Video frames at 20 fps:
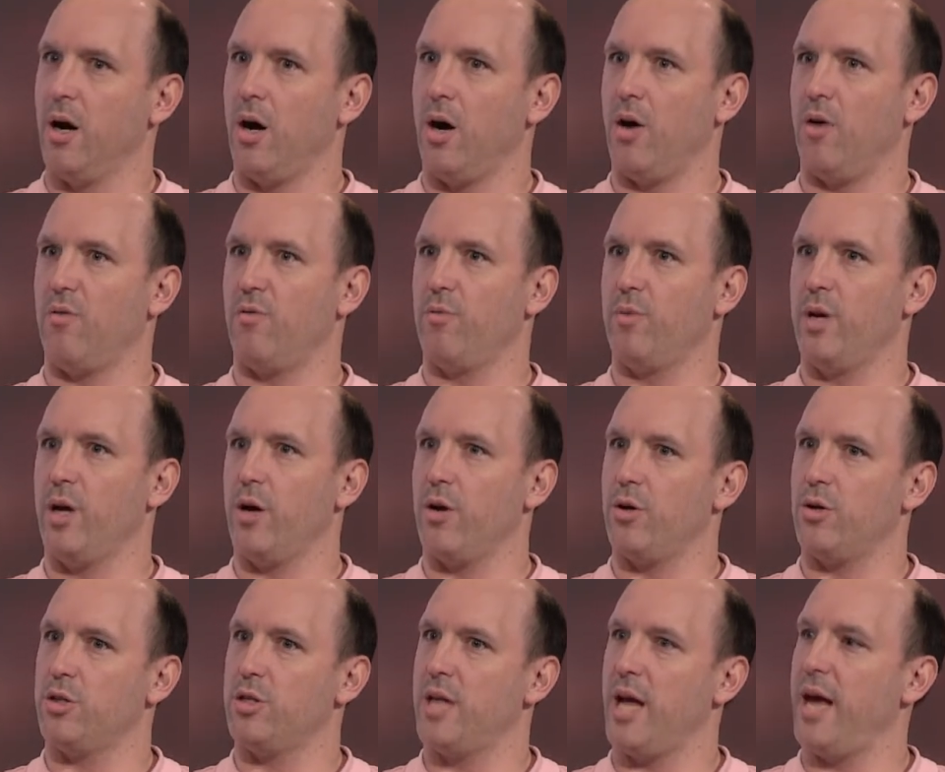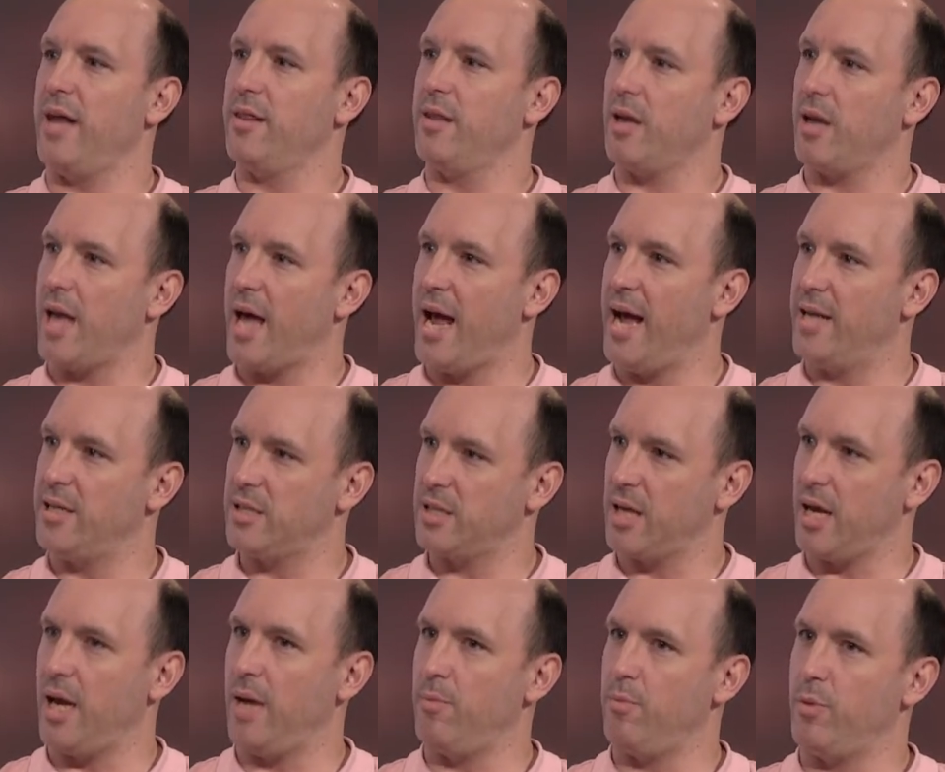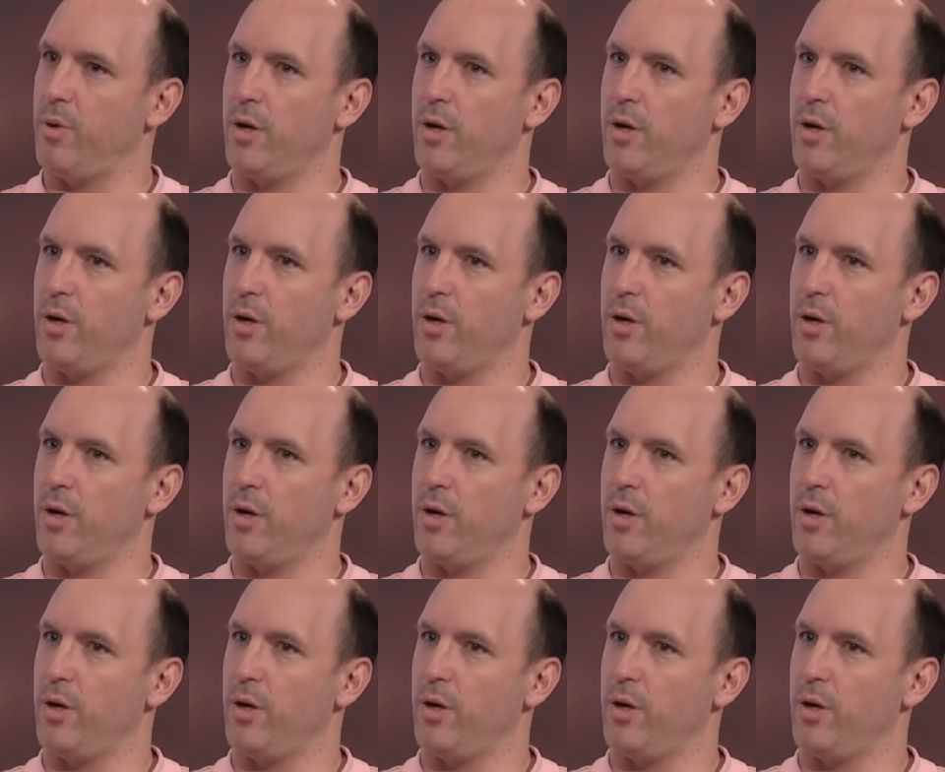of we understand the landscape.